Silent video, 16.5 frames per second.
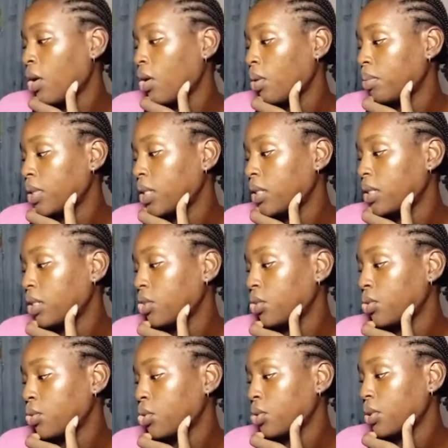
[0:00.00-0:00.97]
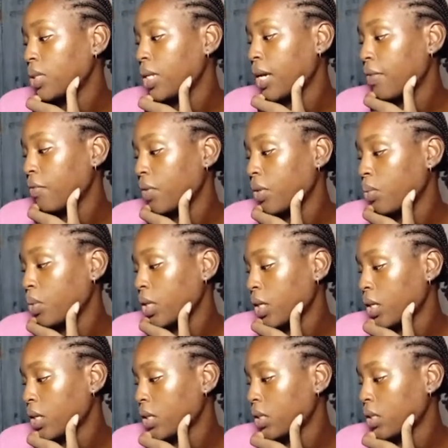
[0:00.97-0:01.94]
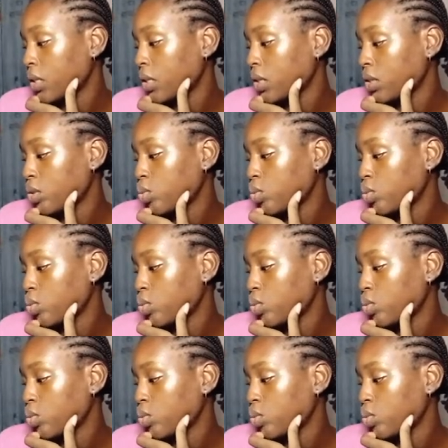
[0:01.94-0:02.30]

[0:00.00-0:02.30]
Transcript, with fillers: Update Notion every weekend.